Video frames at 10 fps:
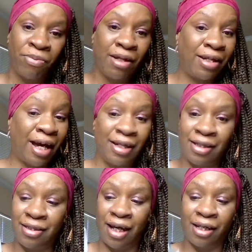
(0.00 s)
90
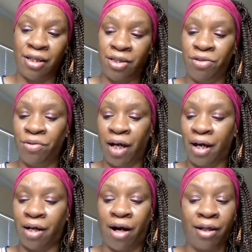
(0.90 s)
seconds, and you
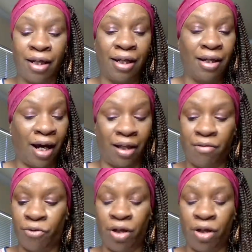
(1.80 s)
got garlic and olive